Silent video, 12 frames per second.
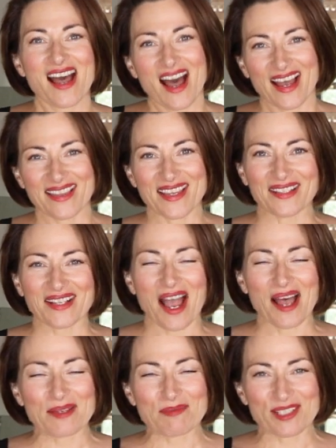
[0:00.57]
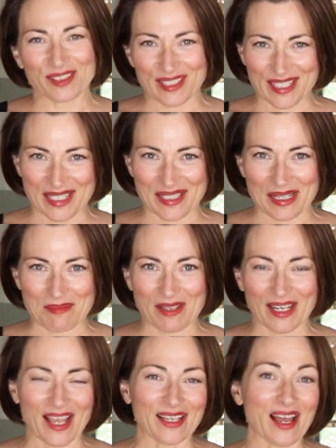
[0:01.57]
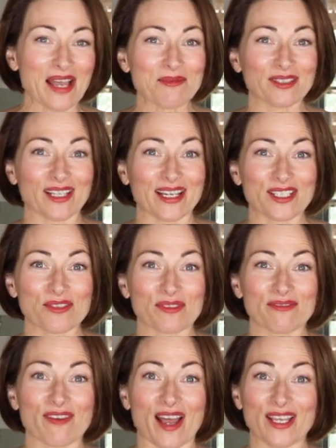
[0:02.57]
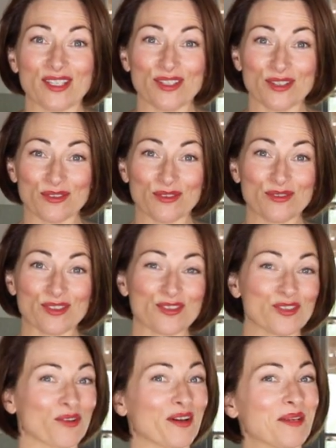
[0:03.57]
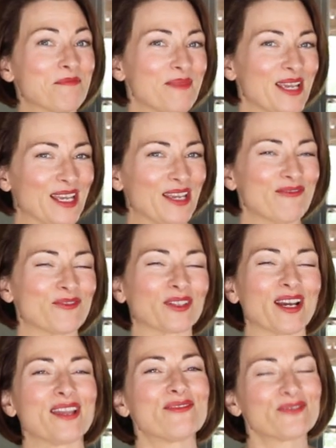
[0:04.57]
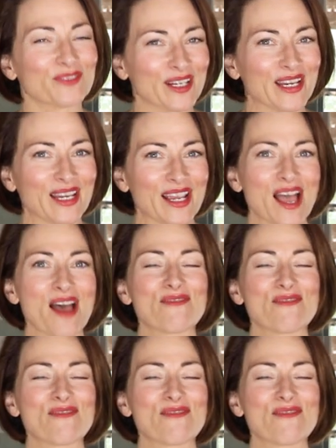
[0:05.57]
Hi there, I'm Teresa Sigmon, and I would like to invite you to join me for a free